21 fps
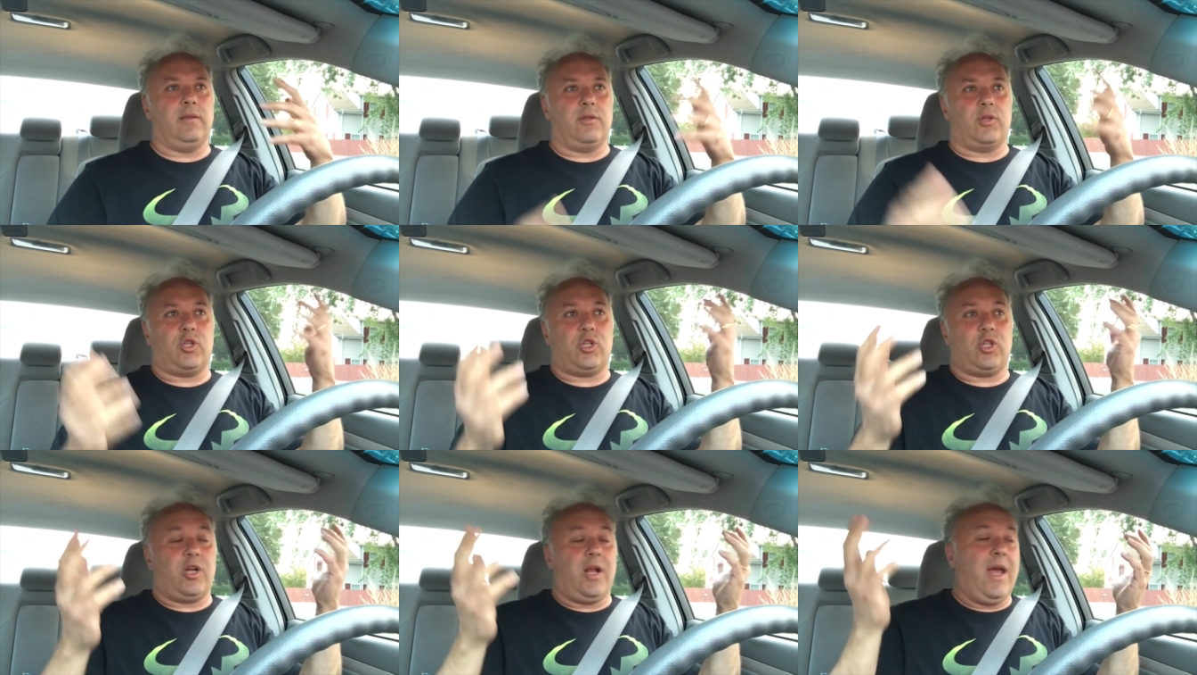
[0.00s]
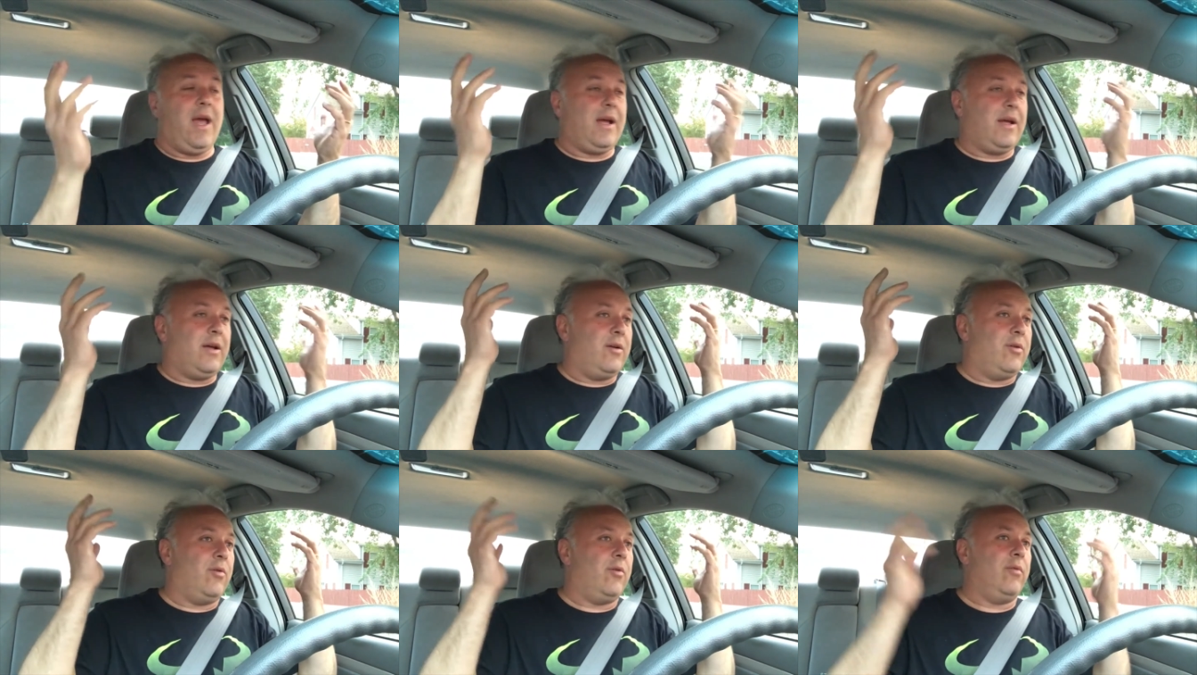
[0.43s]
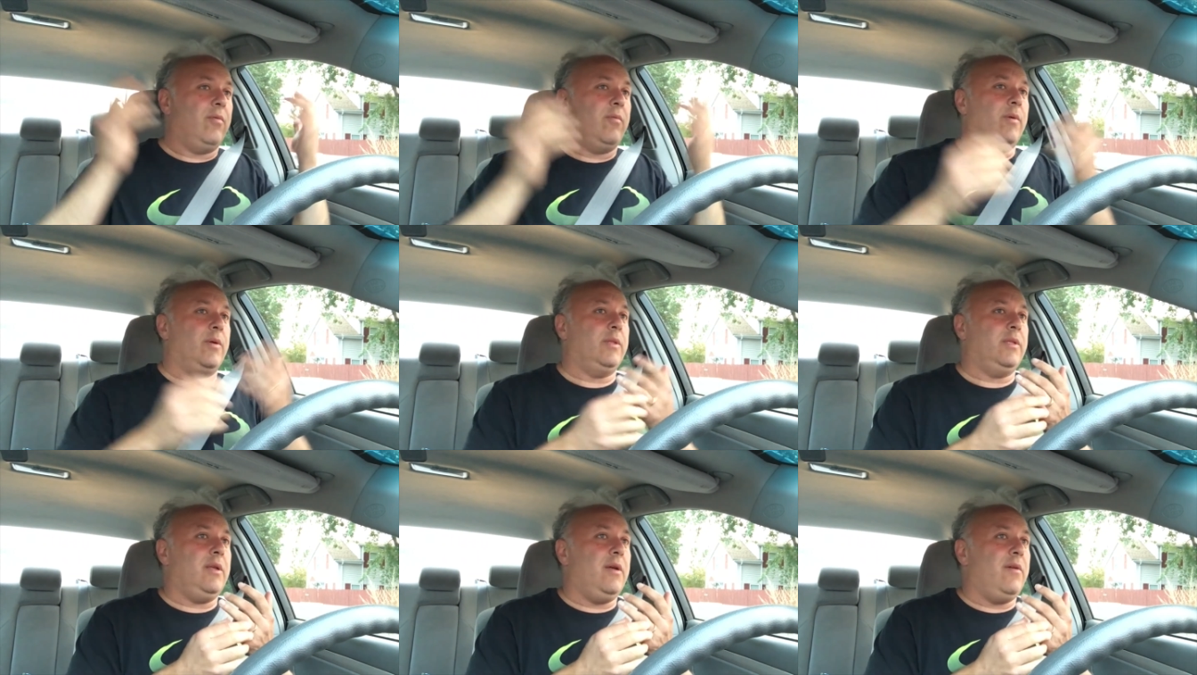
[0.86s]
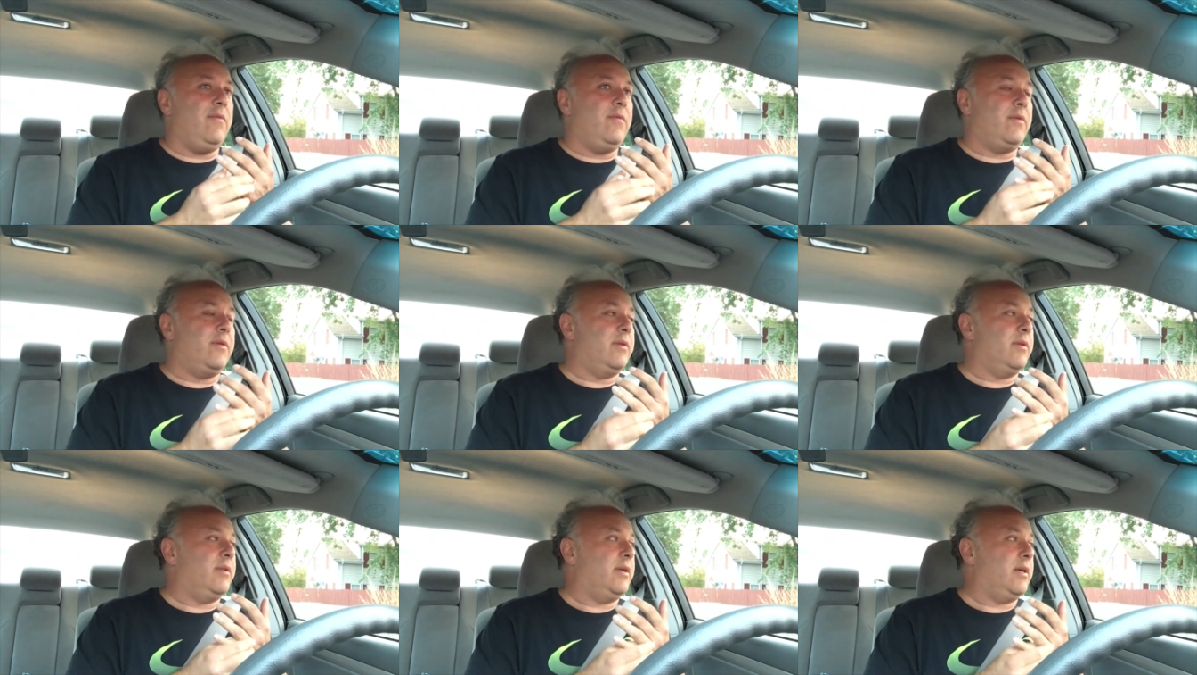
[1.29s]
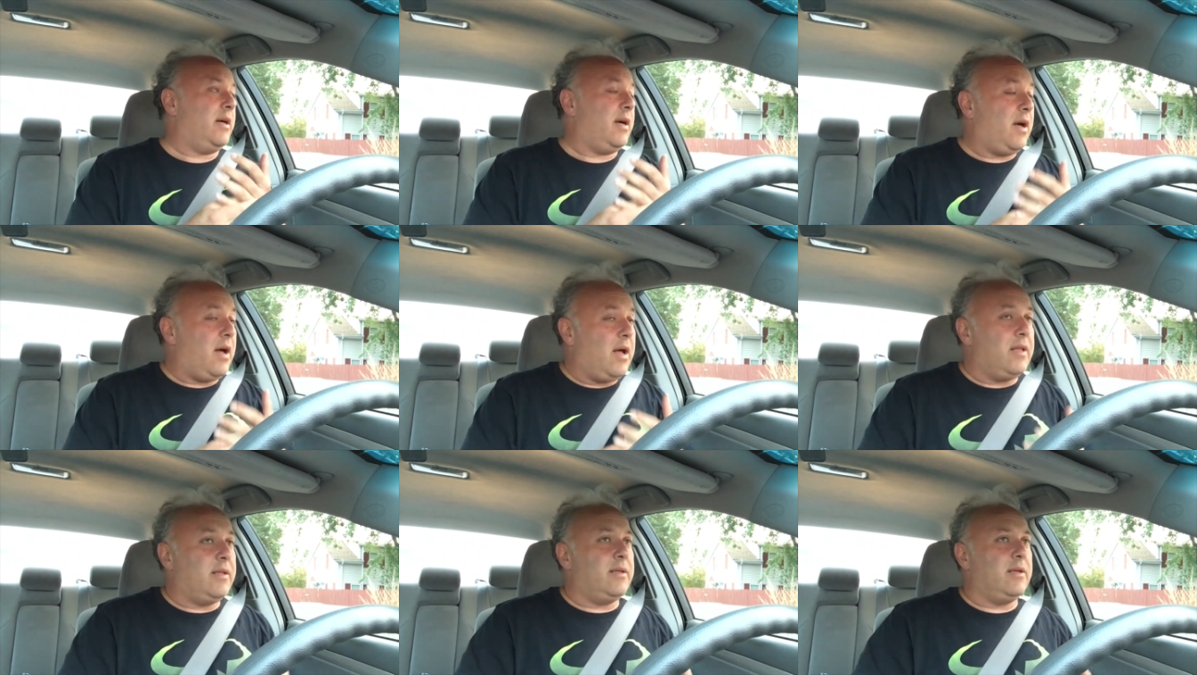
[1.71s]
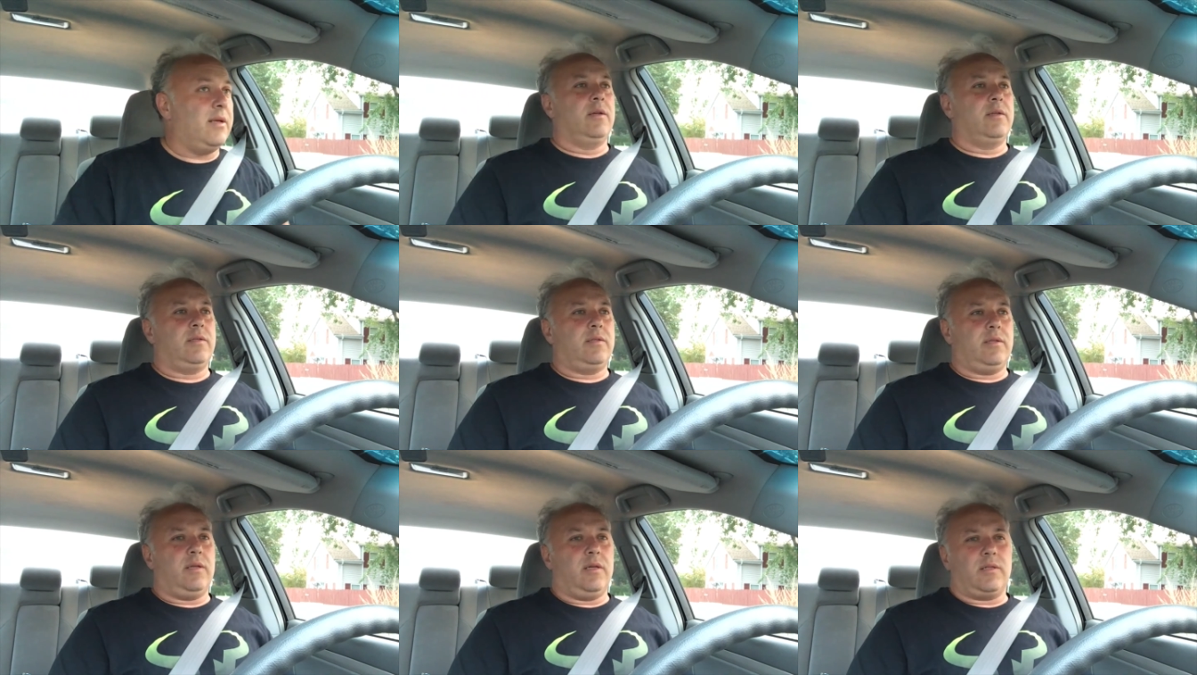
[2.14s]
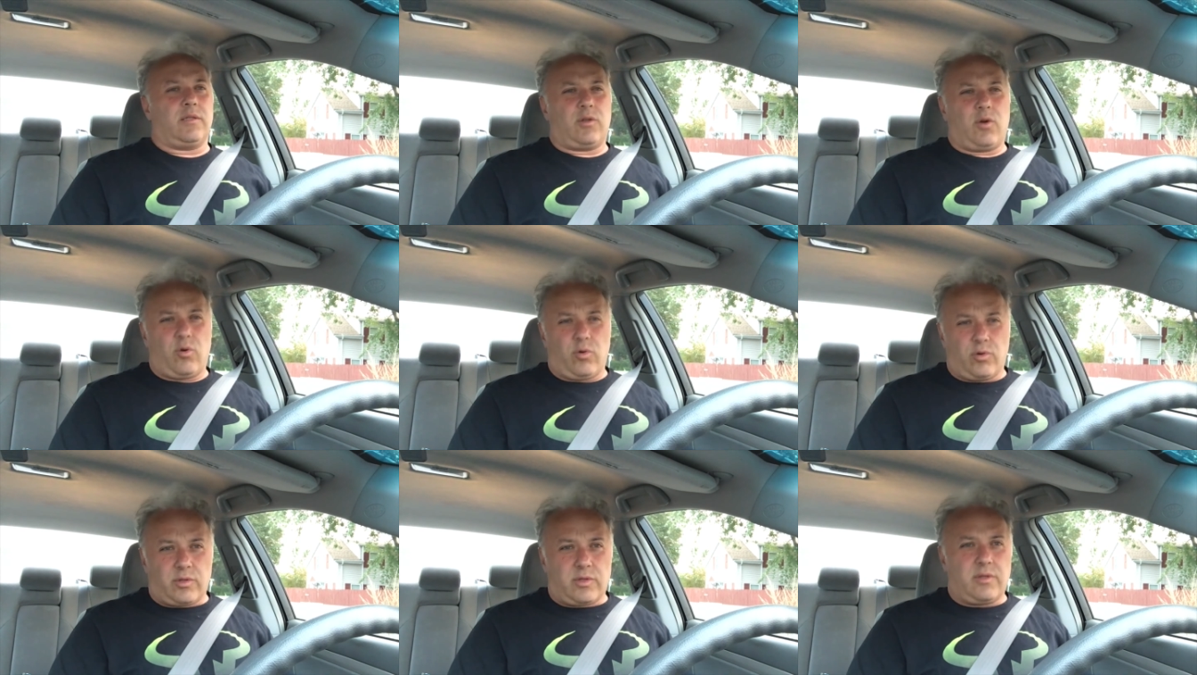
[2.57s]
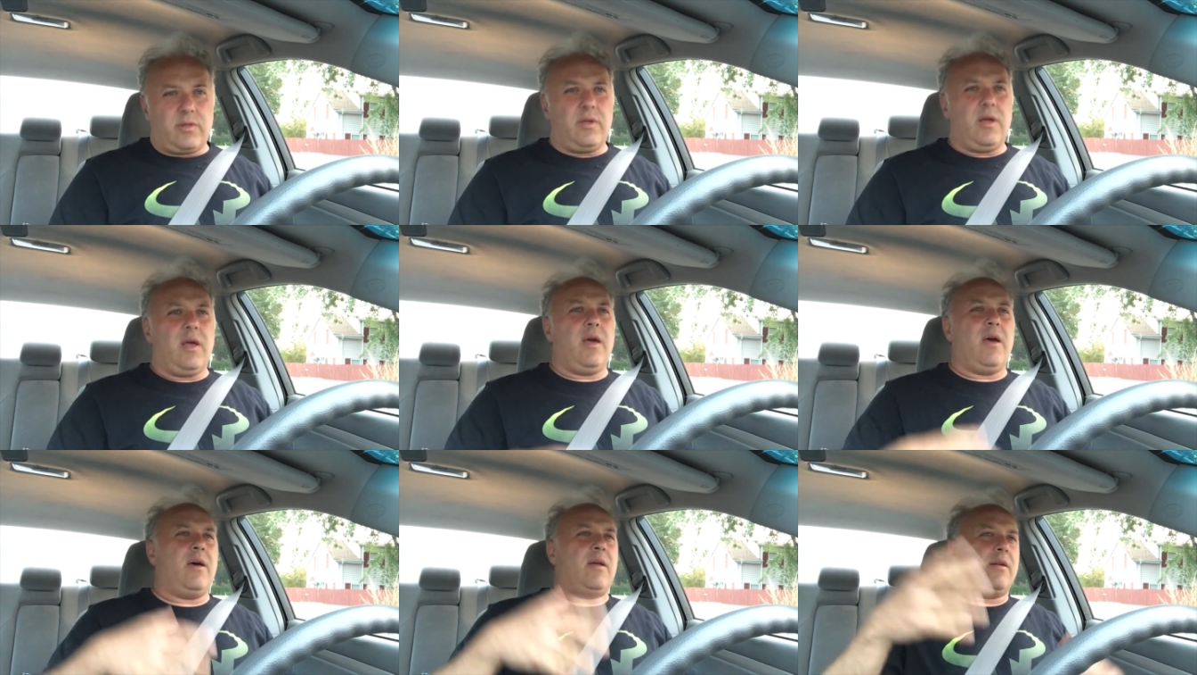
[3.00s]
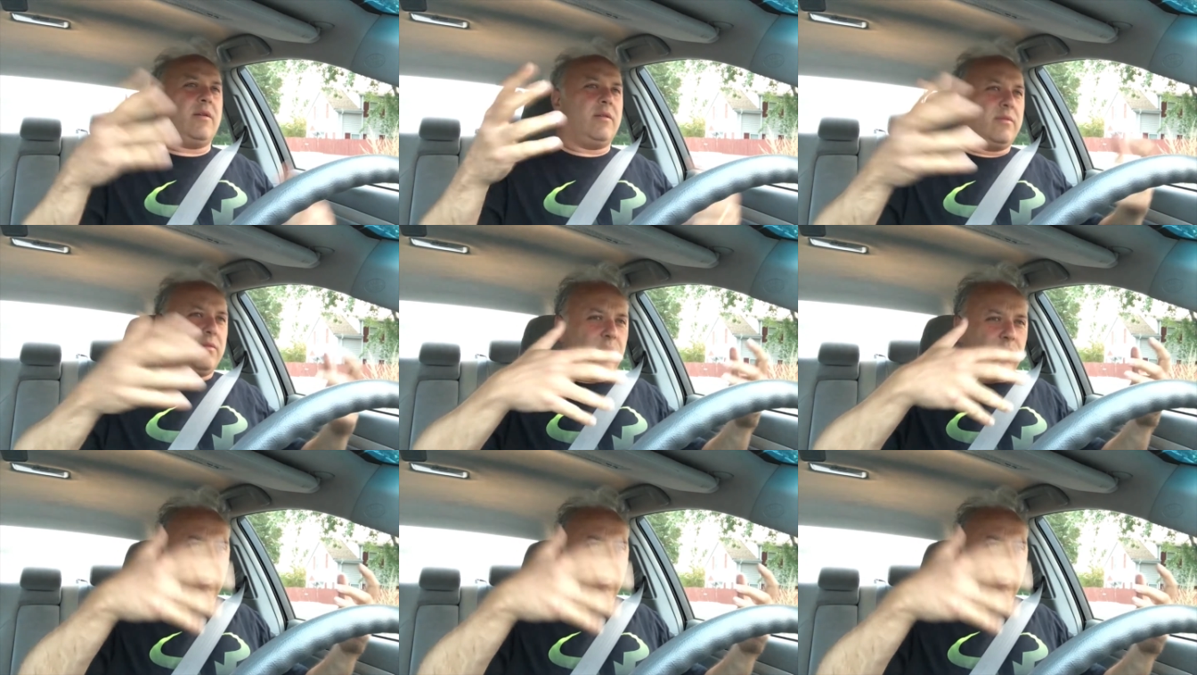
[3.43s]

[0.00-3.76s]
the shack or whatever the hut says who's there